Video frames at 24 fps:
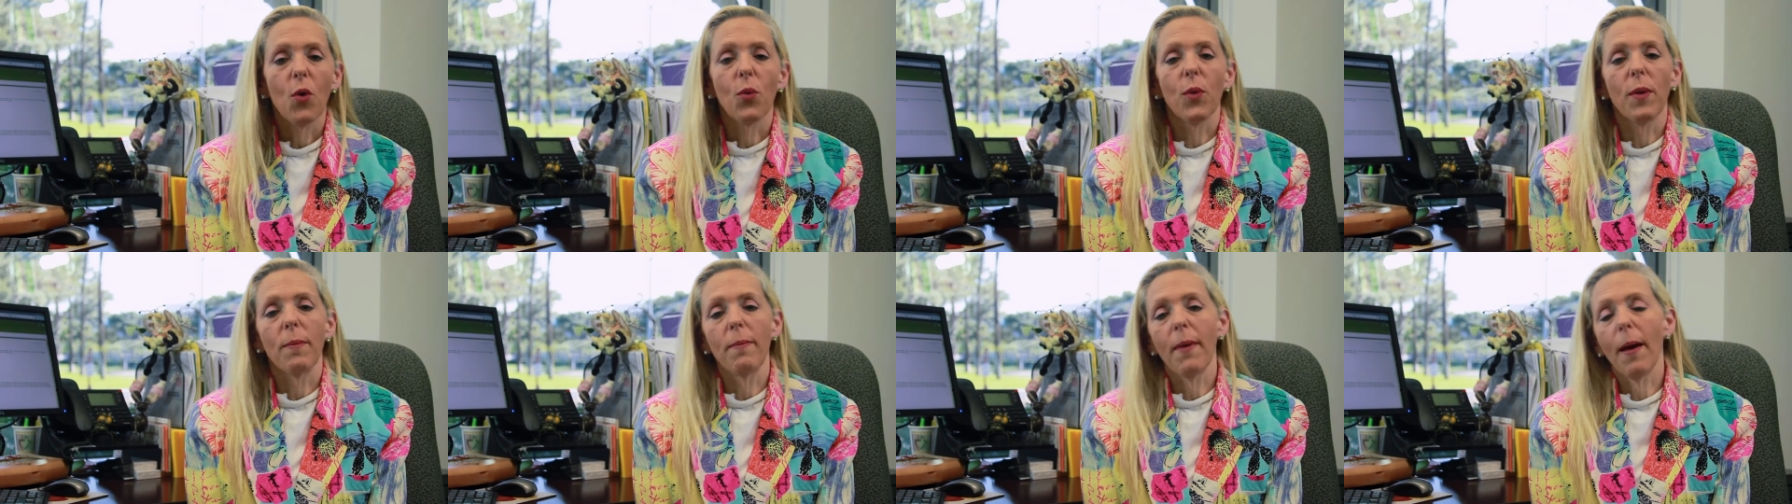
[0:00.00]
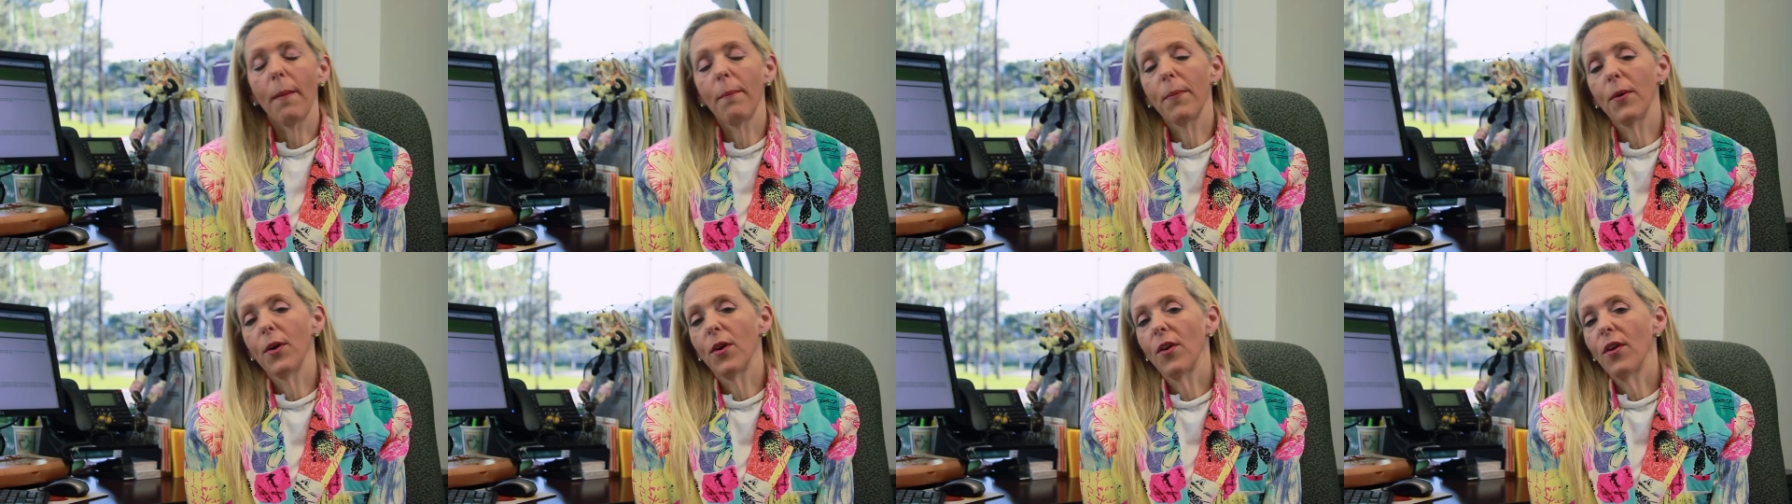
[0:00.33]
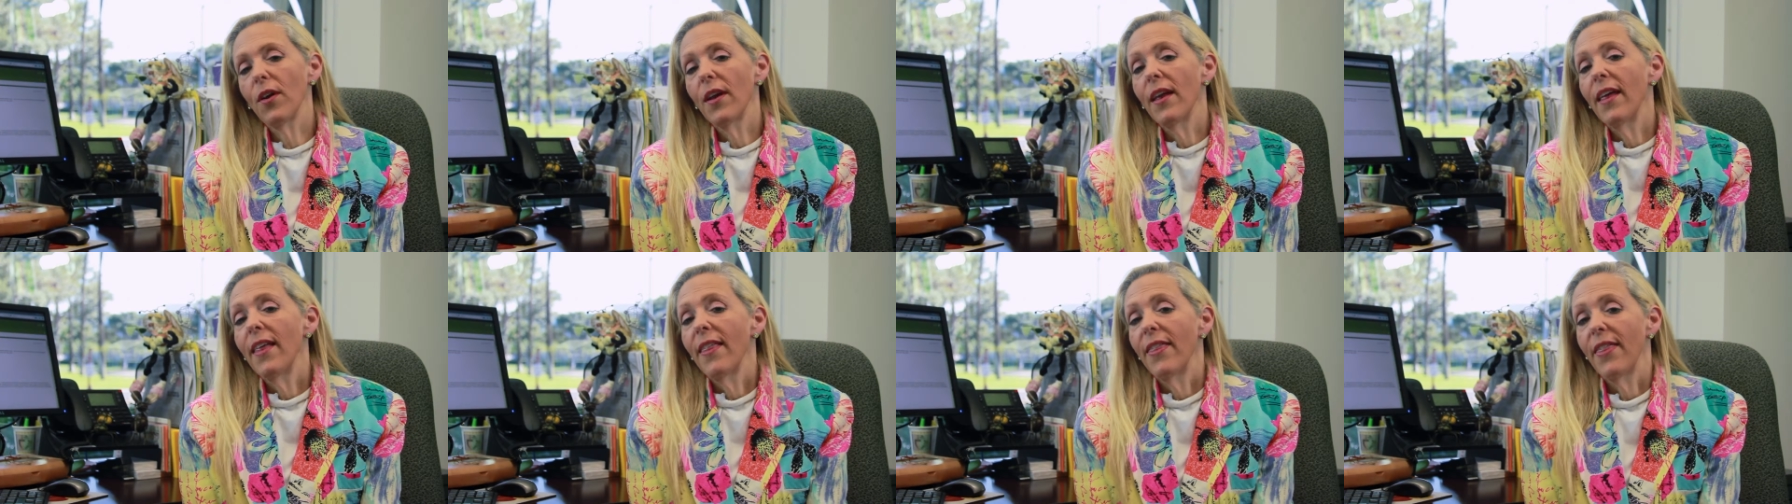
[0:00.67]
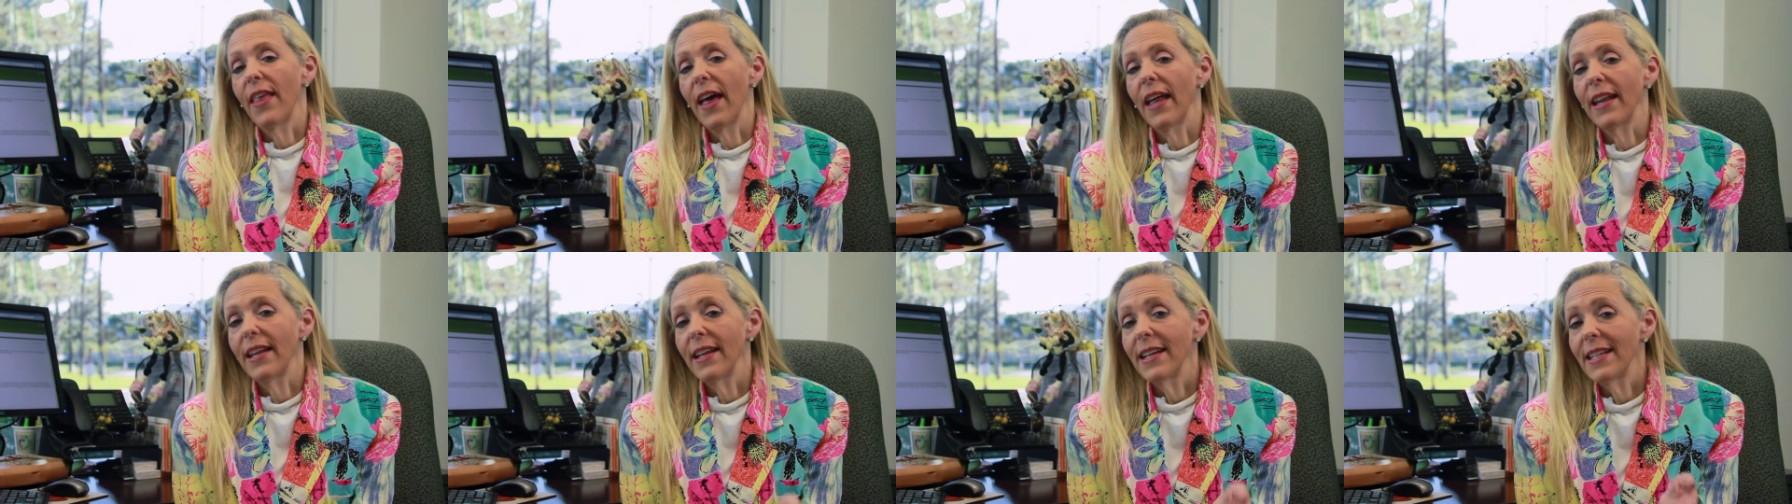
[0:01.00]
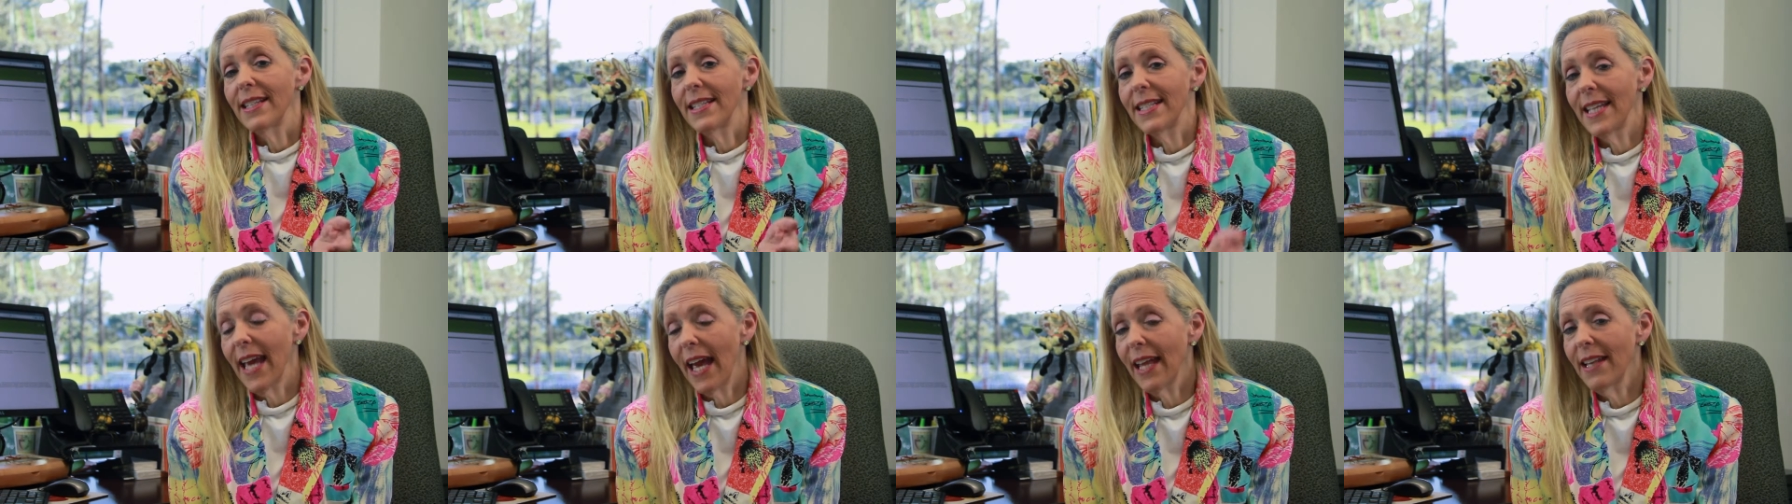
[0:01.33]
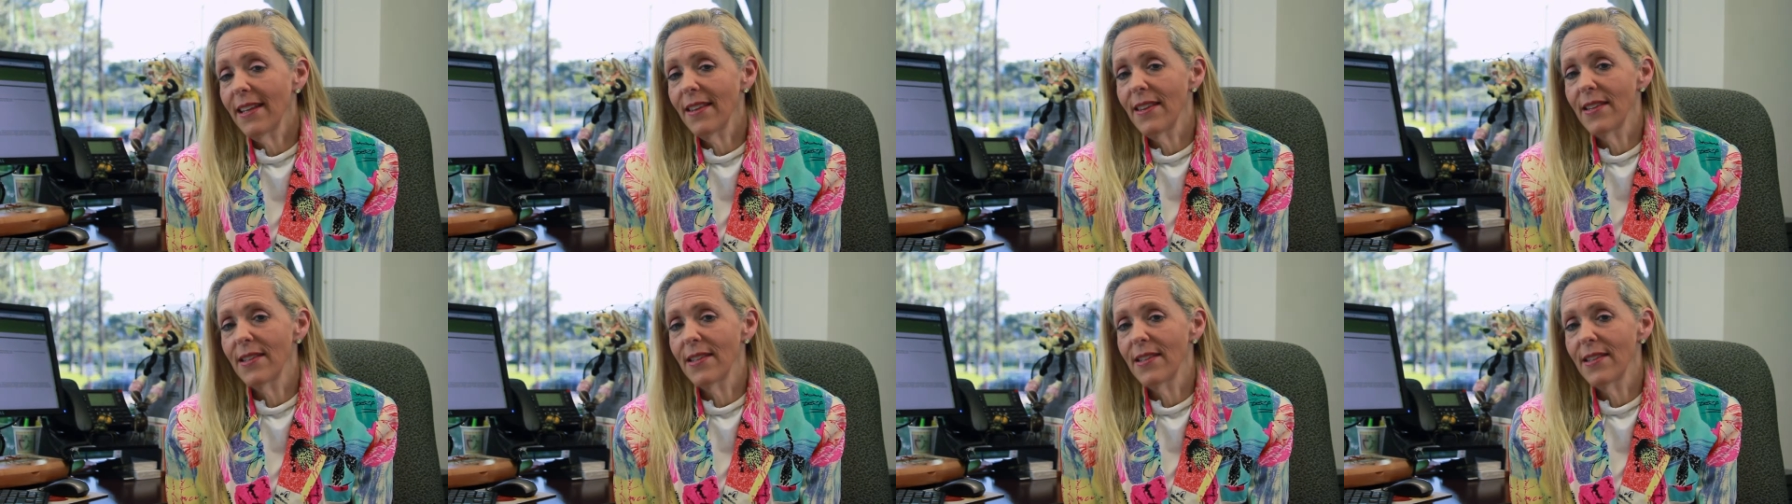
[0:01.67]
Remember that 10 to